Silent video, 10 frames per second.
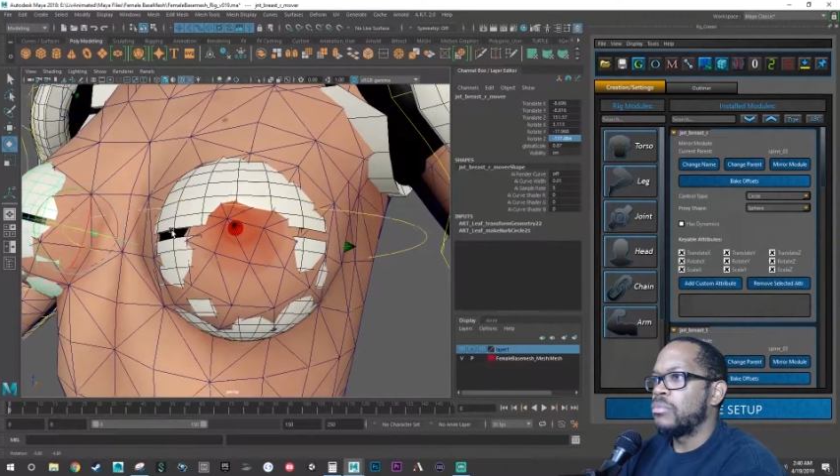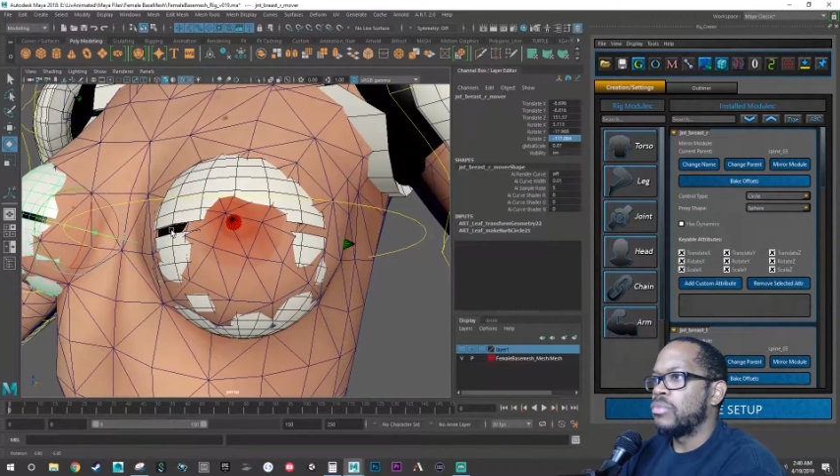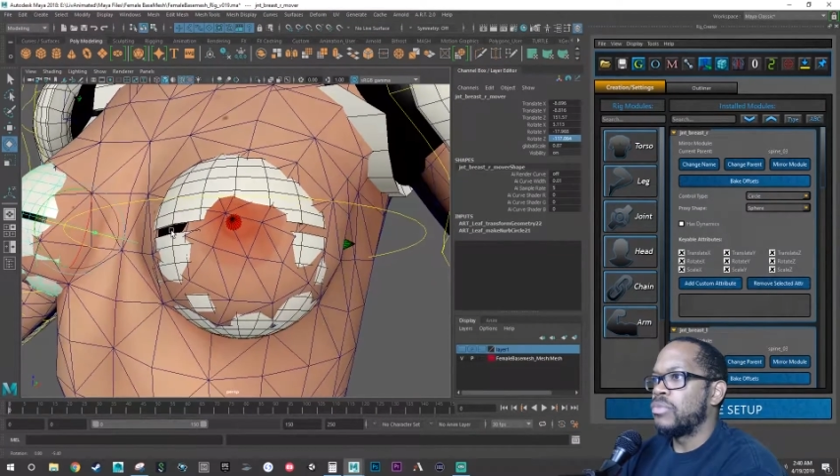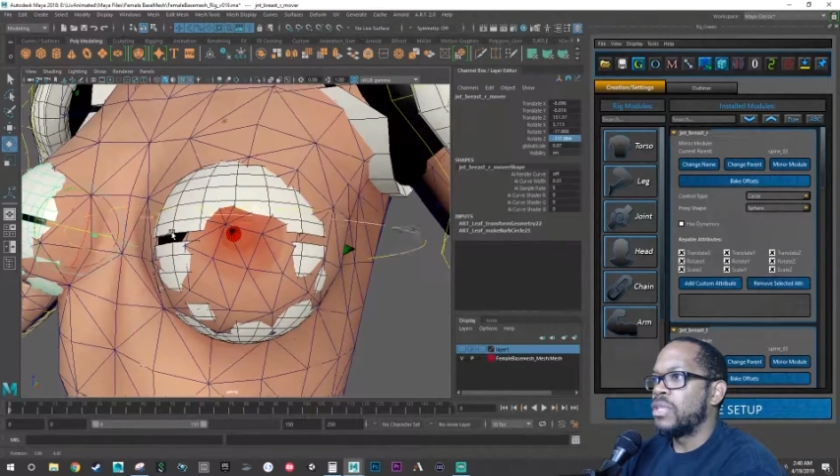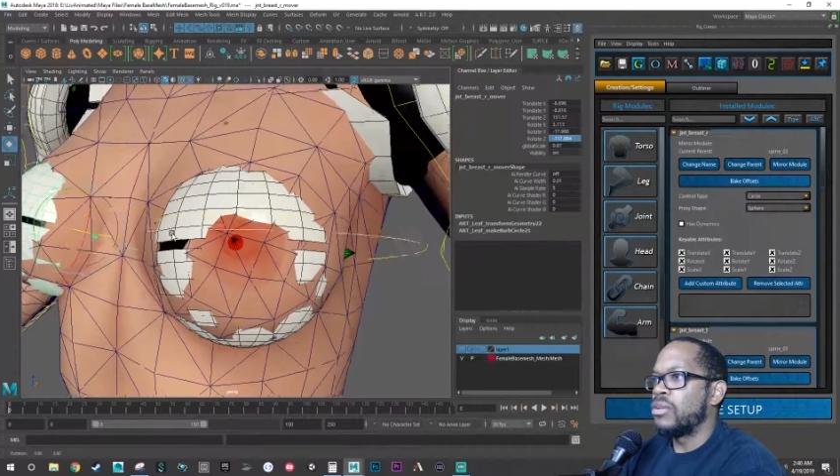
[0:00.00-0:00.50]

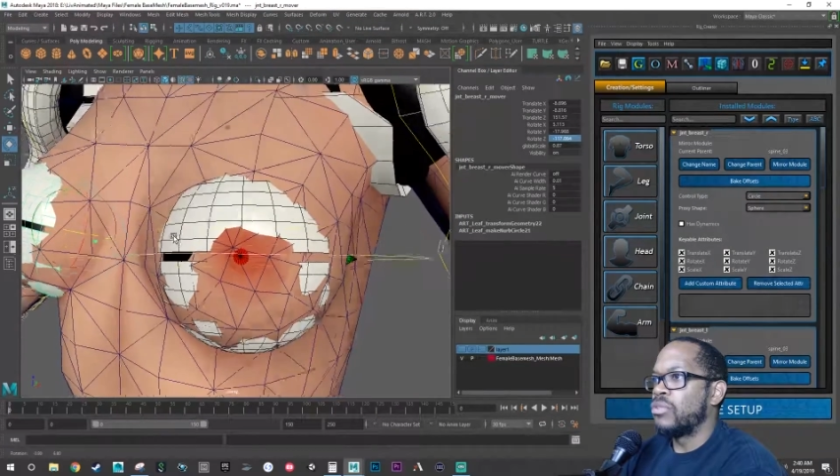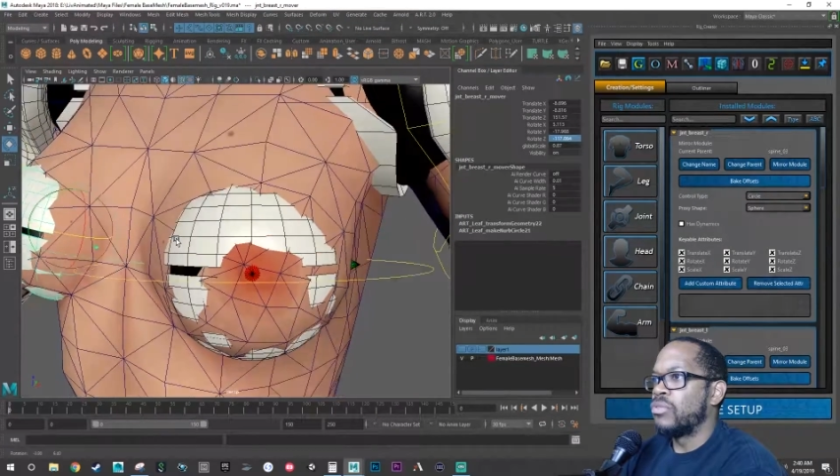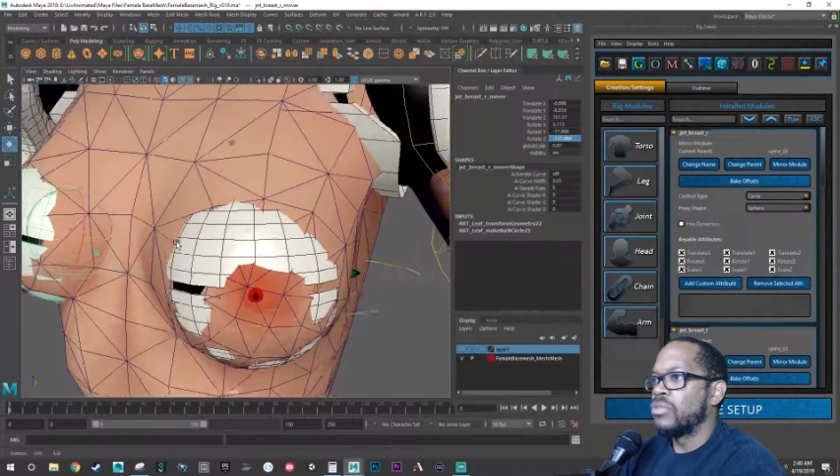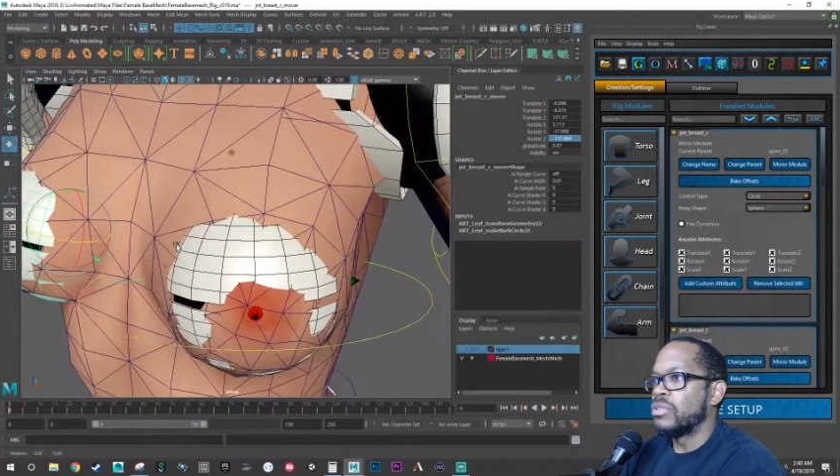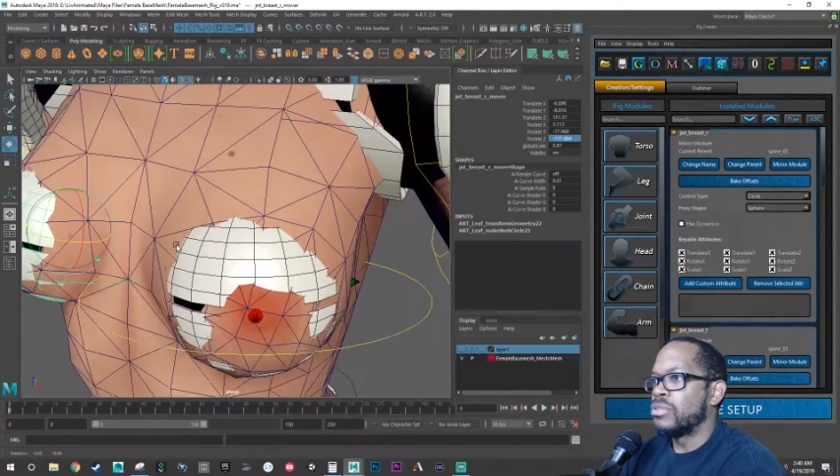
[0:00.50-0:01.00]
move that
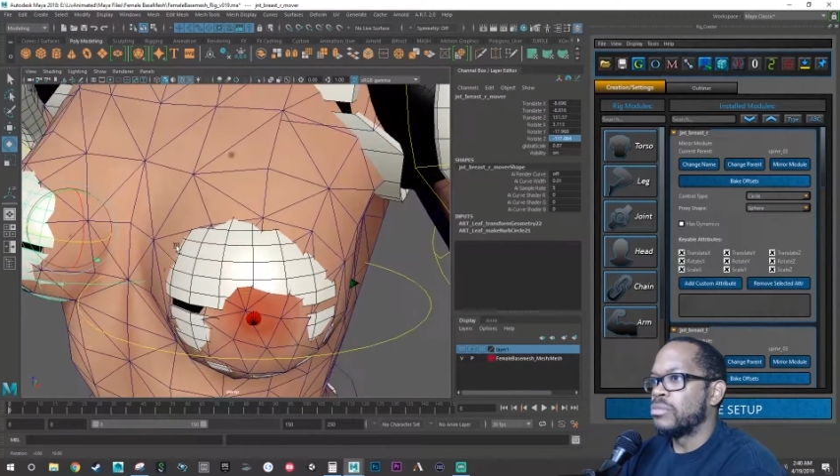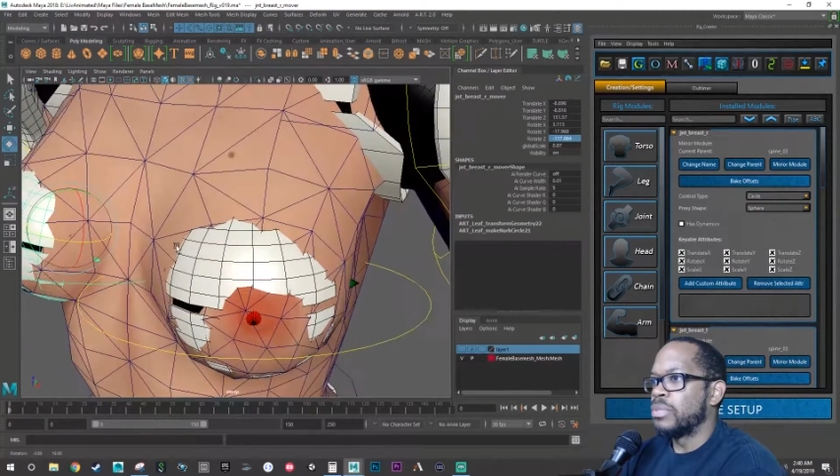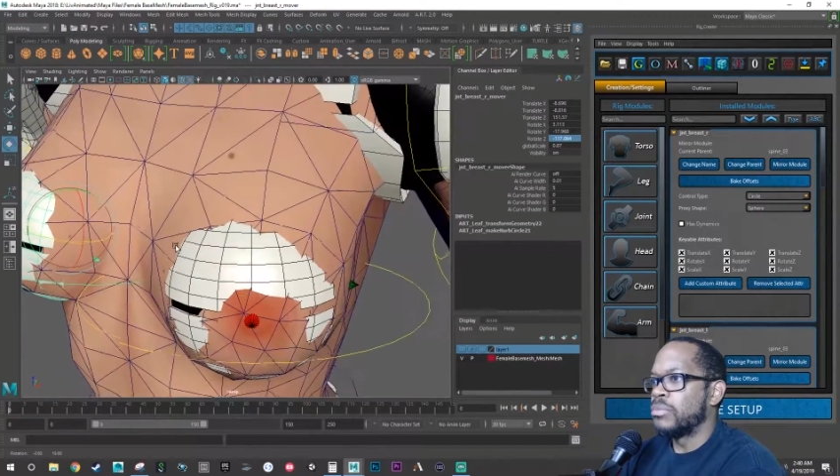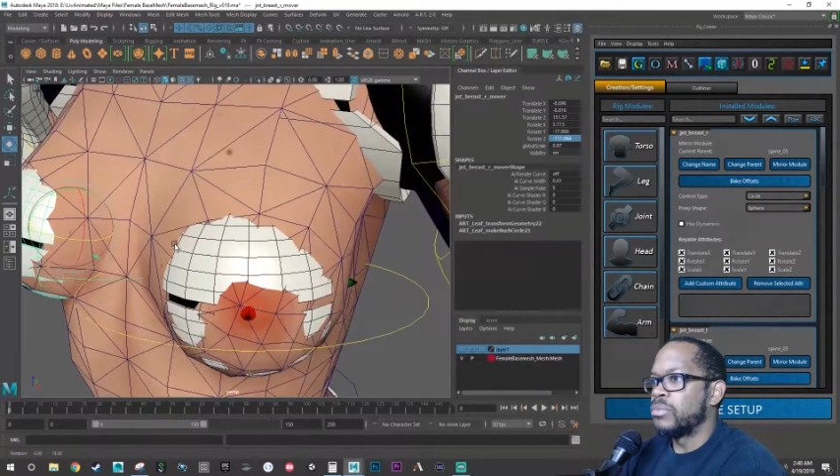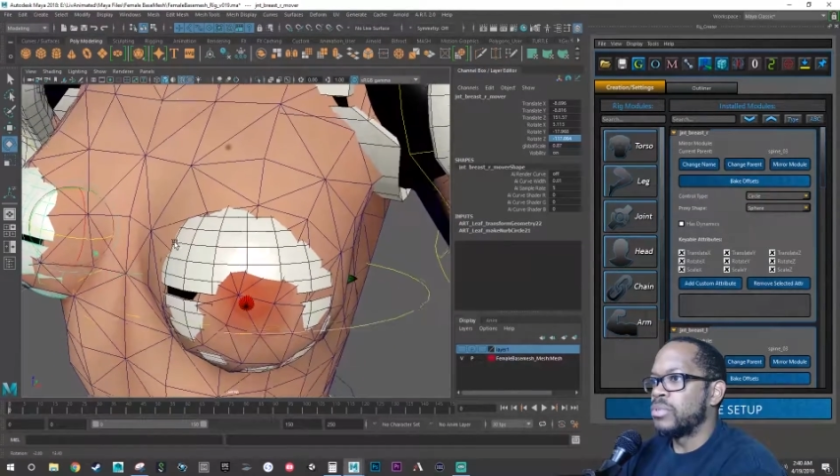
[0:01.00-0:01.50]
over a little
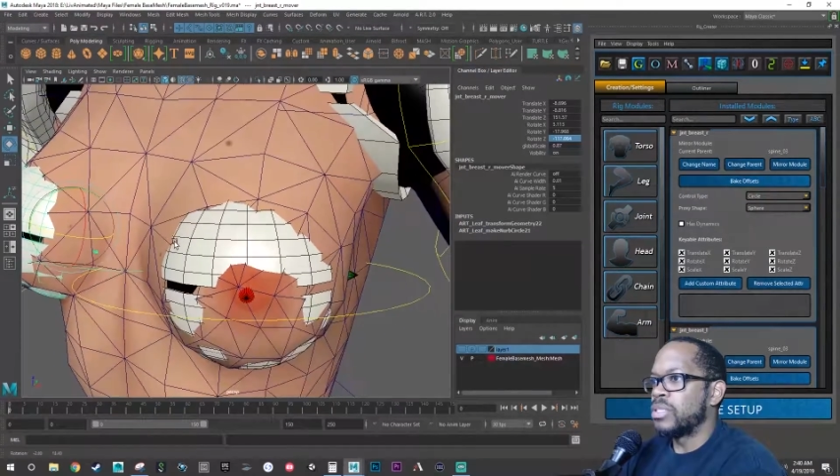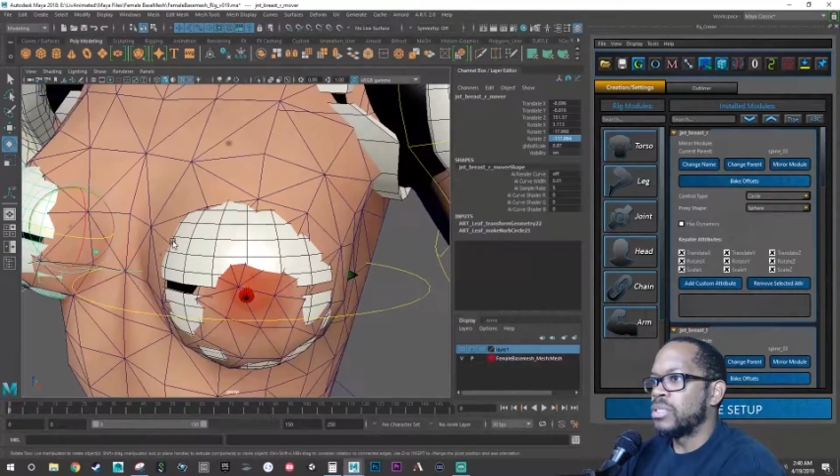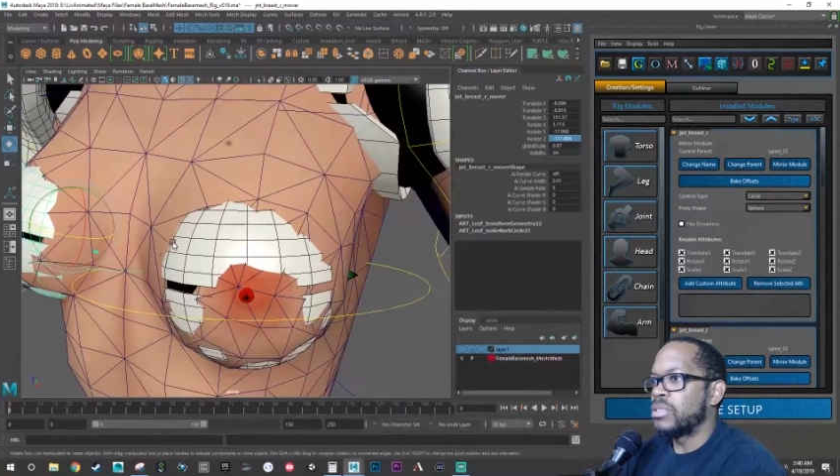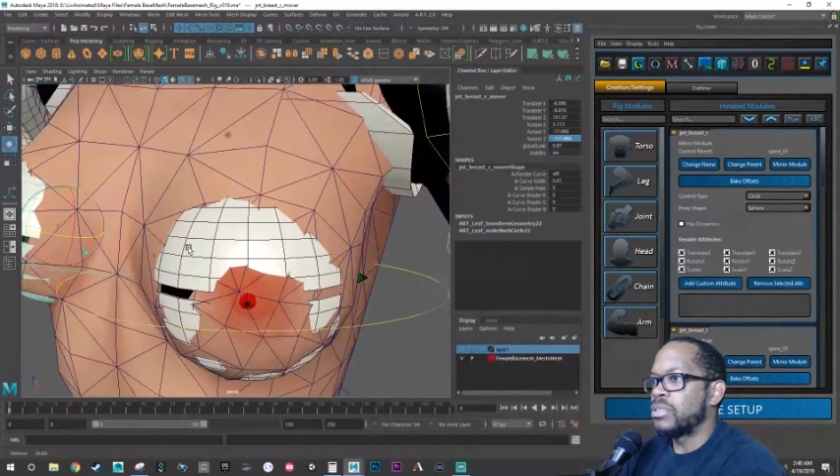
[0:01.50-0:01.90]
bit more.